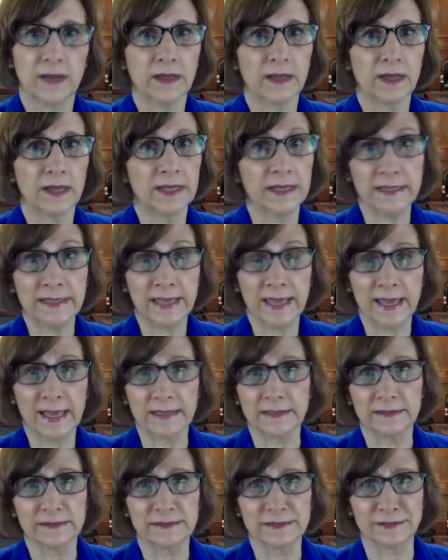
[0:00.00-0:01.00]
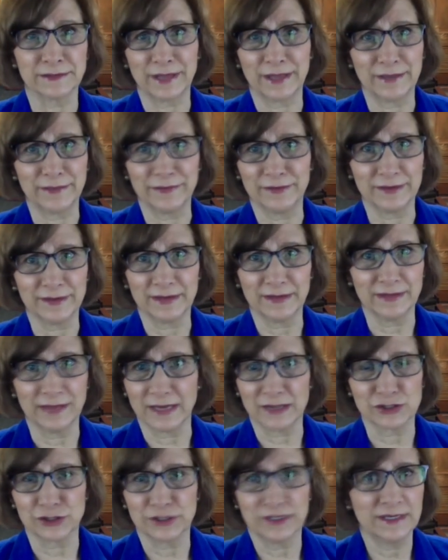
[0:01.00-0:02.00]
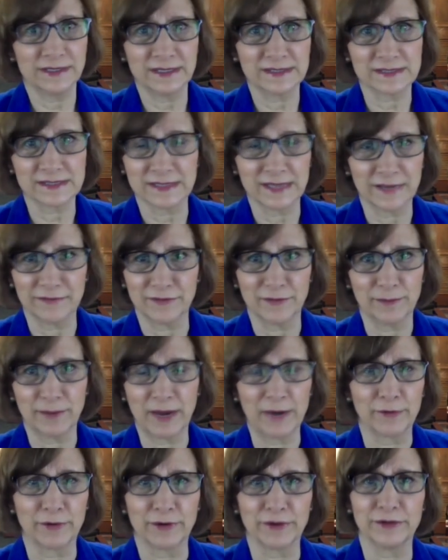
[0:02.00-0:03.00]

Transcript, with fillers: He can't delay the election. He doesn't have the power to